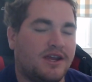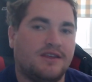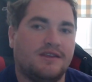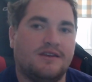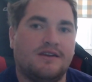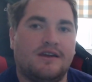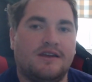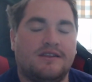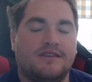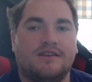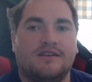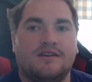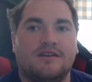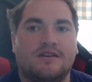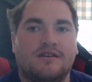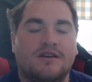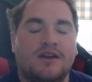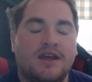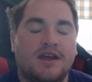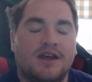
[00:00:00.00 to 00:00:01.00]

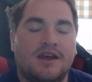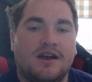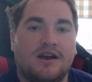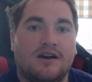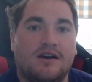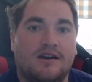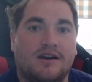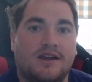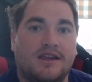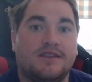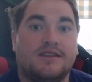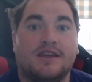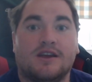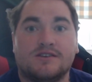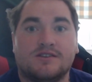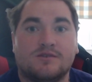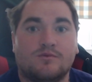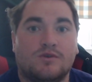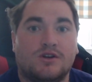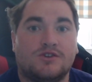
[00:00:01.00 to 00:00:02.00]
anything
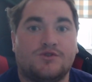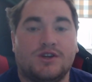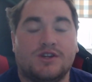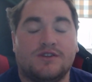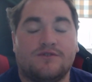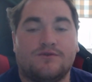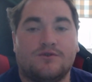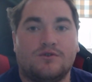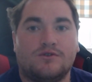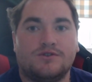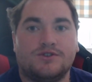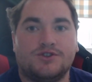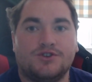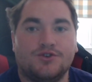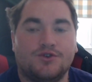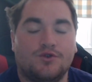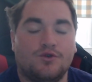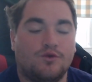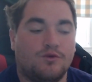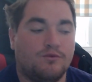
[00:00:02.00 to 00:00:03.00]
else I want to transfer
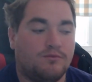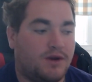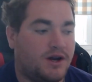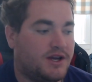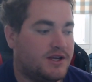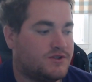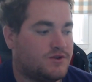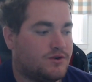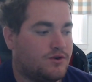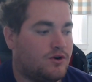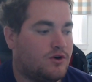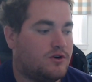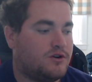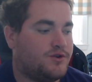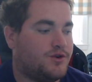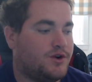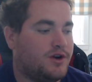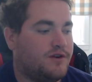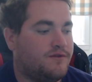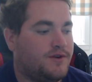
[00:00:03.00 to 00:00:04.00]
to my external hard
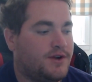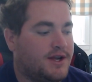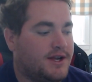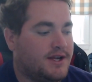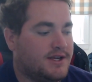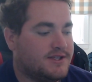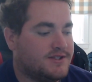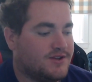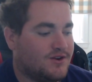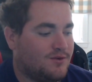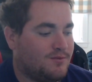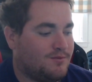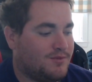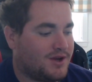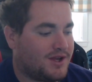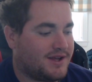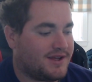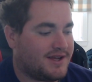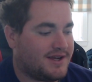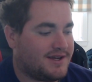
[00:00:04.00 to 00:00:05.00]
drive. So
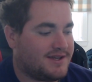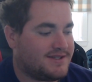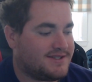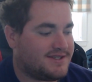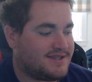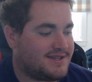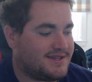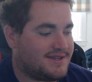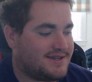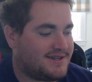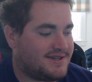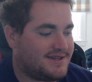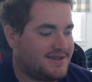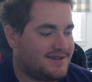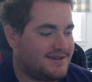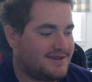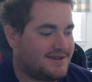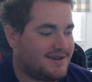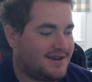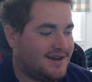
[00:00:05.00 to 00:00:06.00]
again, guys,
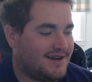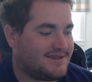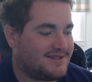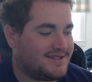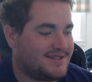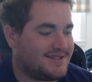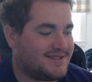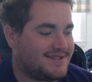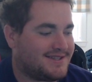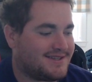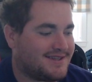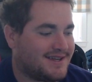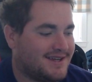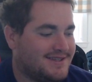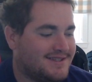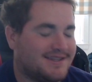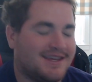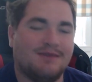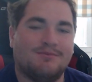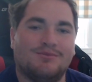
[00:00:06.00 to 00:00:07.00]
I just
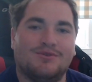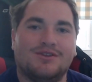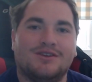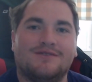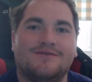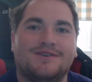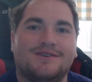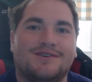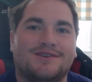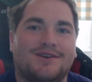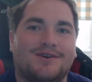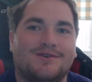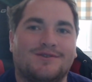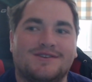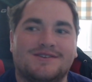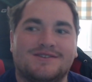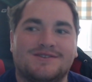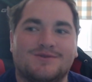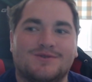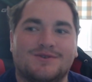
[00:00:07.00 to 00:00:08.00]
can't believe it. You know, it's